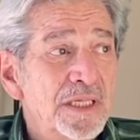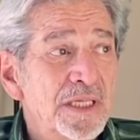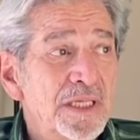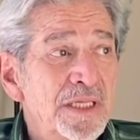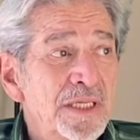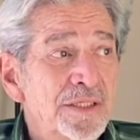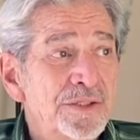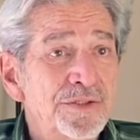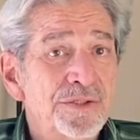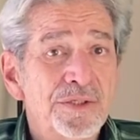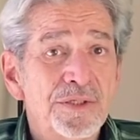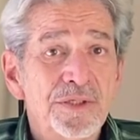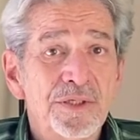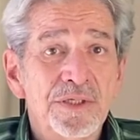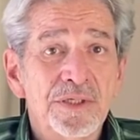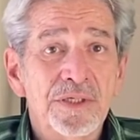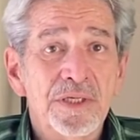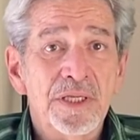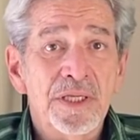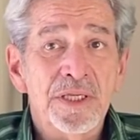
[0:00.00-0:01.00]
It,
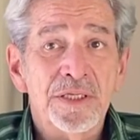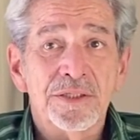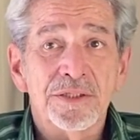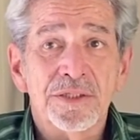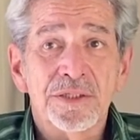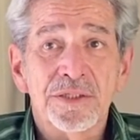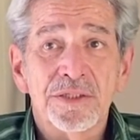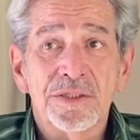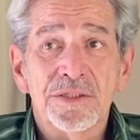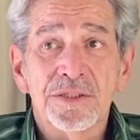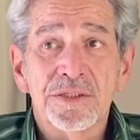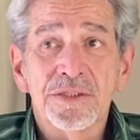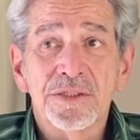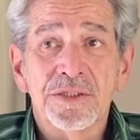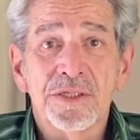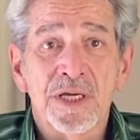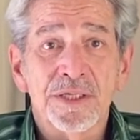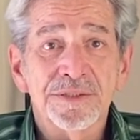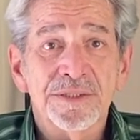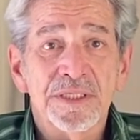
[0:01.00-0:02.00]
it
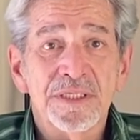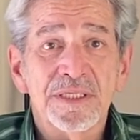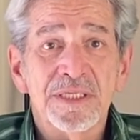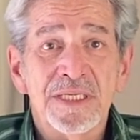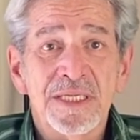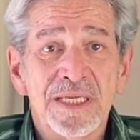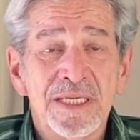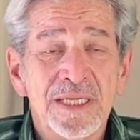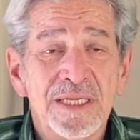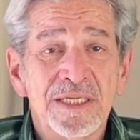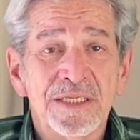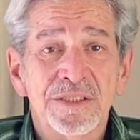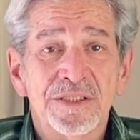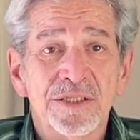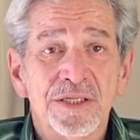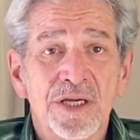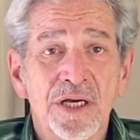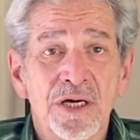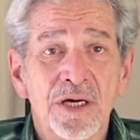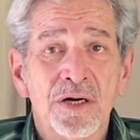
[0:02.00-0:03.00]
doesn't need
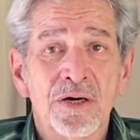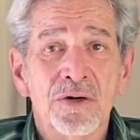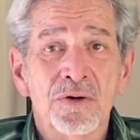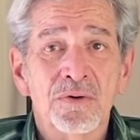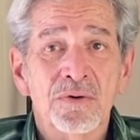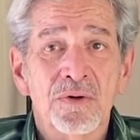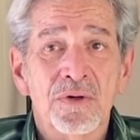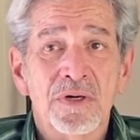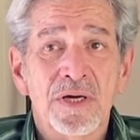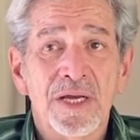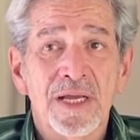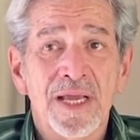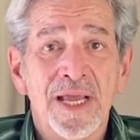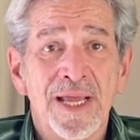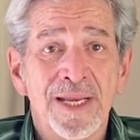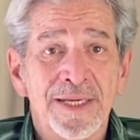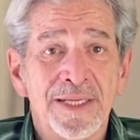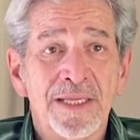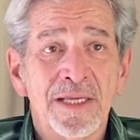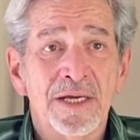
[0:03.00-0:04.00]
to go
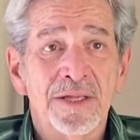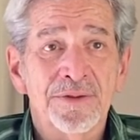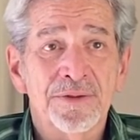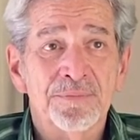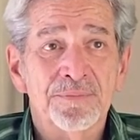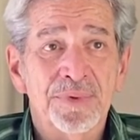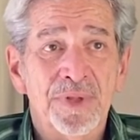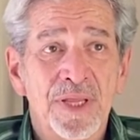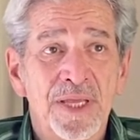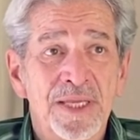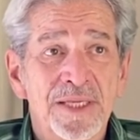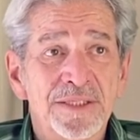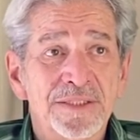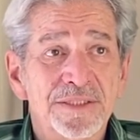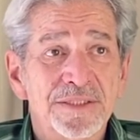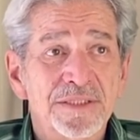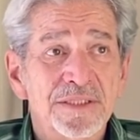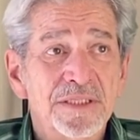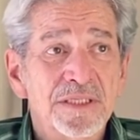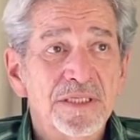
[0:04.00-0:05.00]
any other
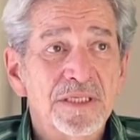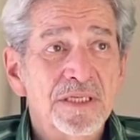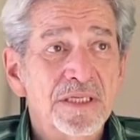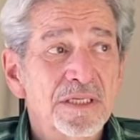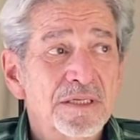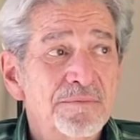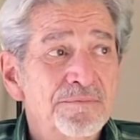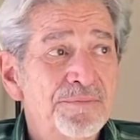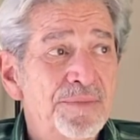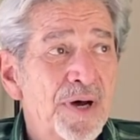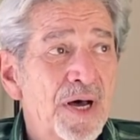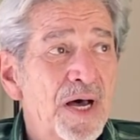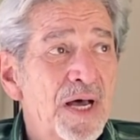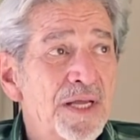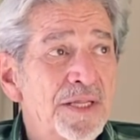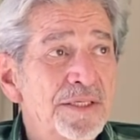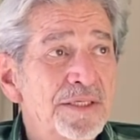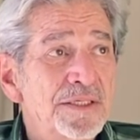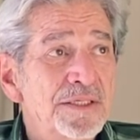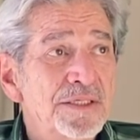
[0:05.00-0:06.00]
place
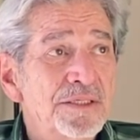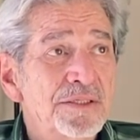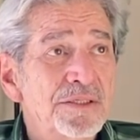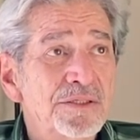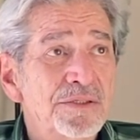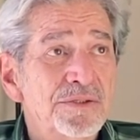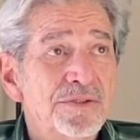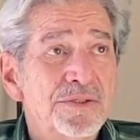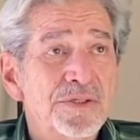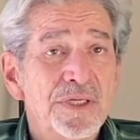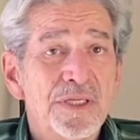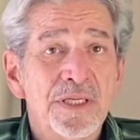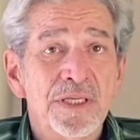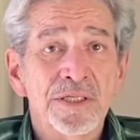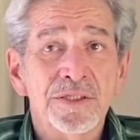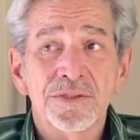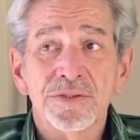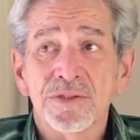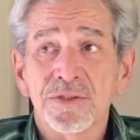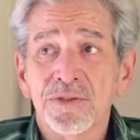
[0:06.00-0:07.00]
but
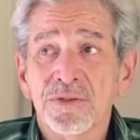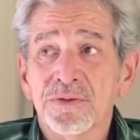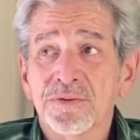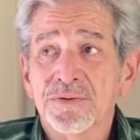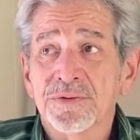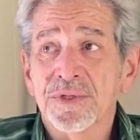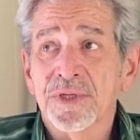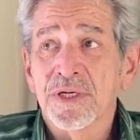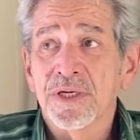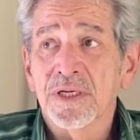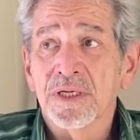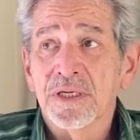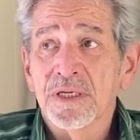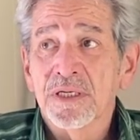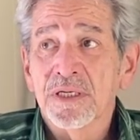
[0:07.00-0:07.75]
into the